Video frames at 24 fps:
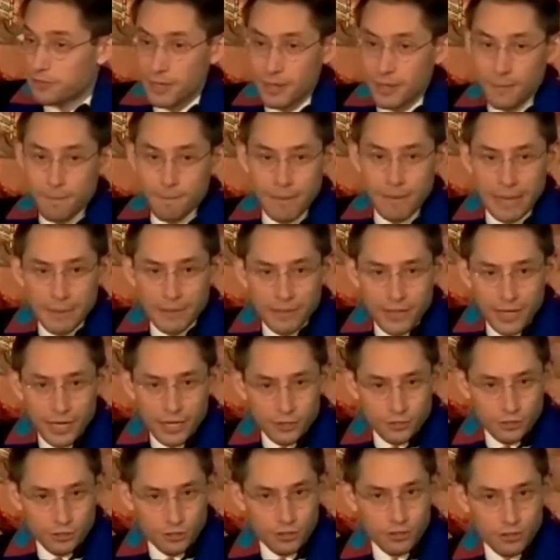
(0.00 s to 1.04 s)
maybe they
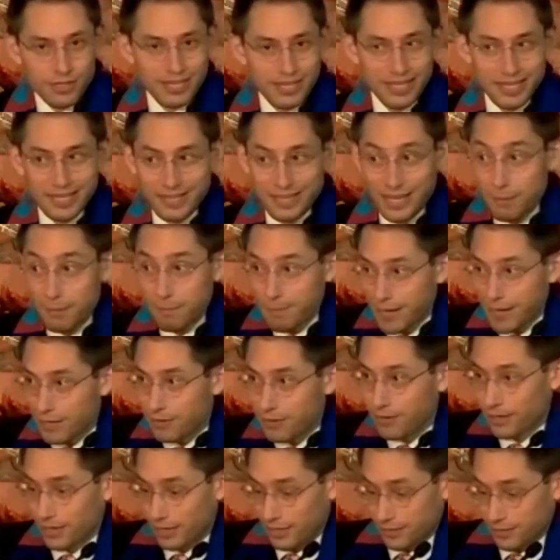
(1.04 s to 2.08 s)
should get married.